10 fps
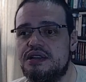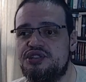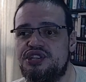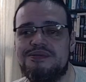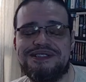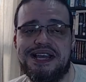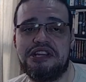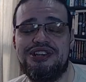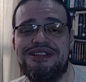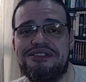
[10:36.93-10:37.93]
She was
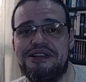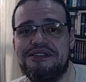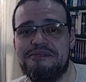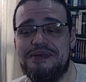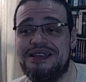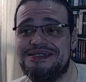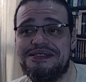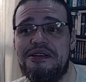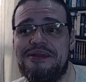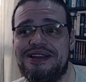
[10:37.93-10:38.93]
actually triggered because
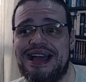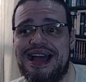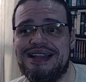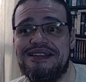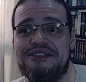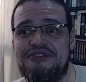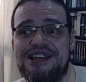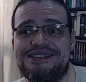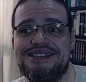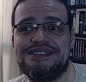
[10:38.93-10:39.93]
nobody had their
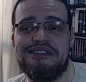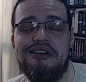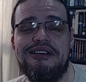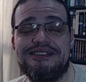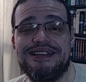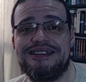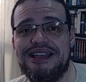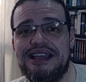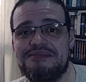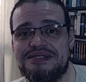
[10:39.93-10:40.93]
faces or their
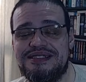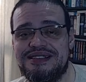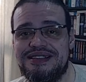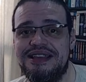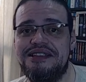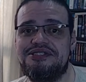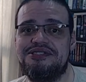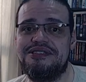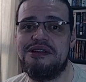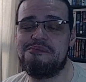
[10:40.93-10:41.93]
names linked
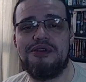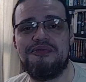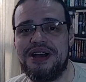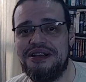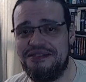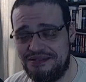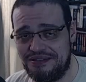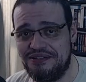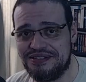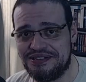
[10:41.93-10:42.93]
to their profiles
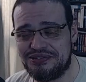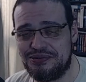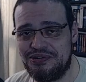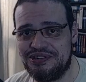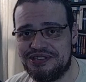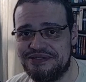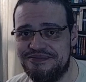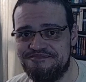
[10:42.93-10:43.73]
on Discord.